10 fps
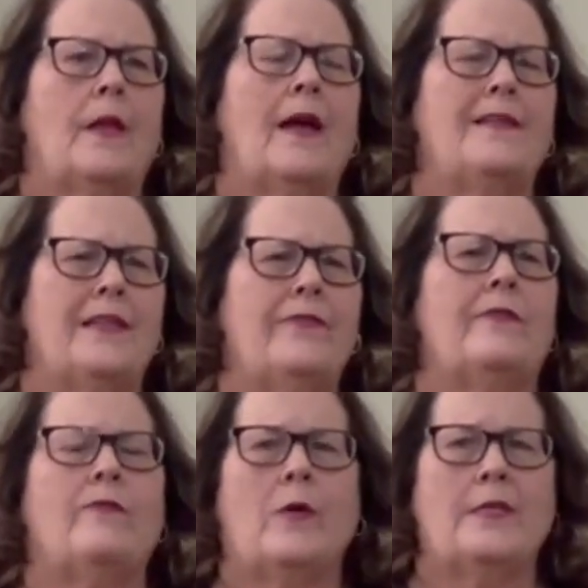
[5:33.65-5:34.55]
A different
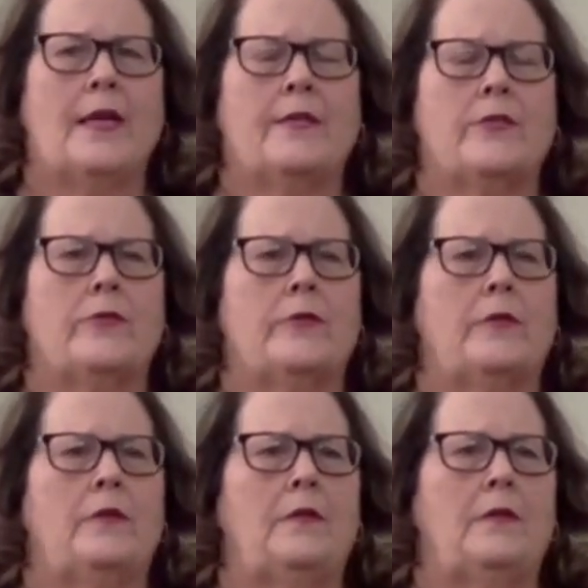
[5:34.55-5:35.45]
voice answered,
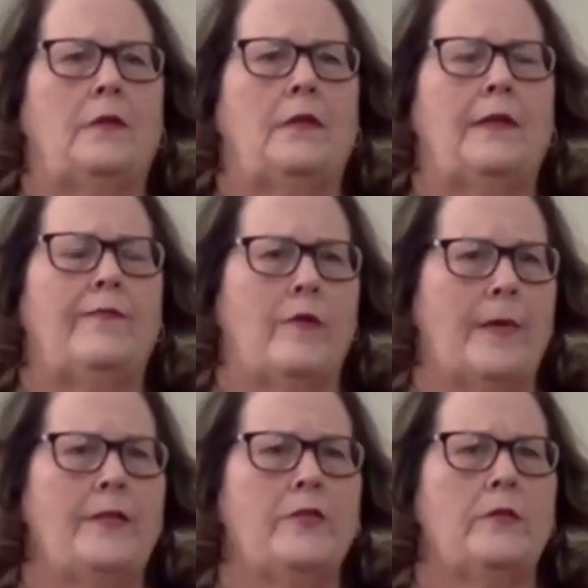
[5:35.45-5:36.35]

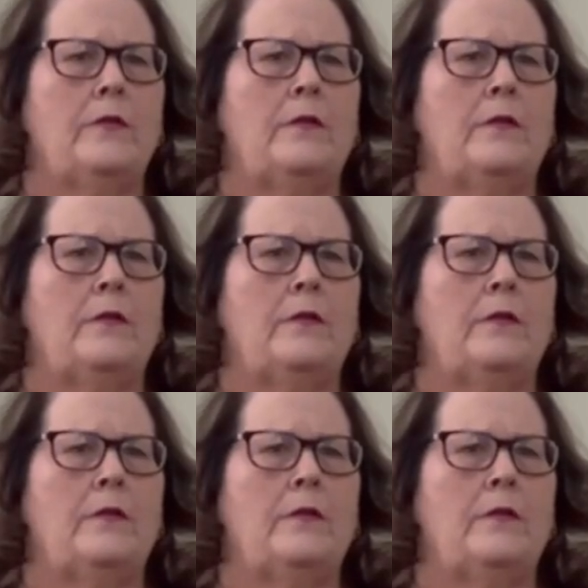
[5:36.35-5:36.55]
information.